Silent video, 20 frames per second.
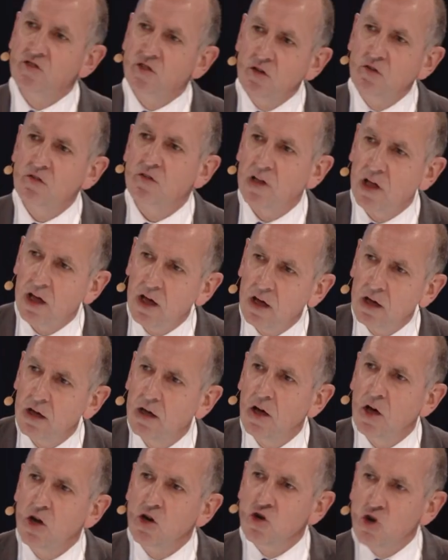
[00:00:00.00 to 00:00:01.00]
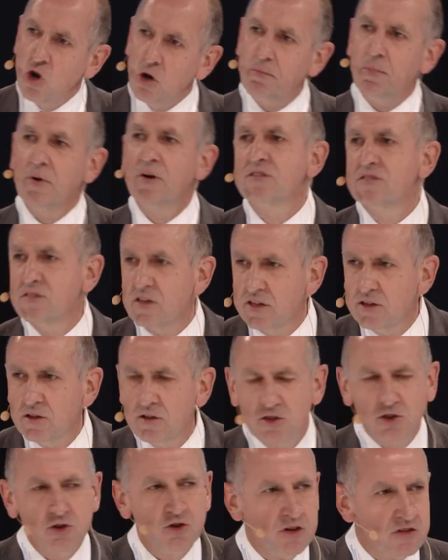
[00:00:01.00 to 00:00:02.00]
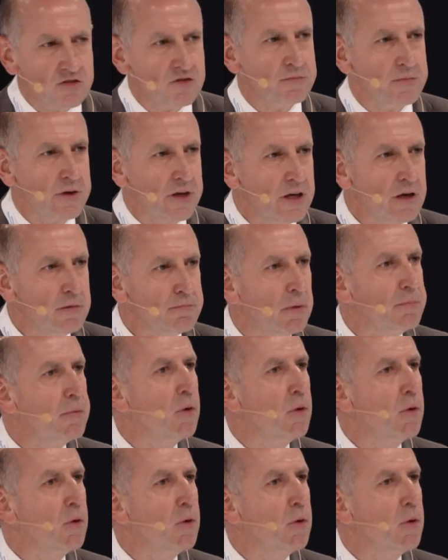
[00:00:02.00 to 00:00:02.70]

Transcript: do that not by telling you to trust me, but by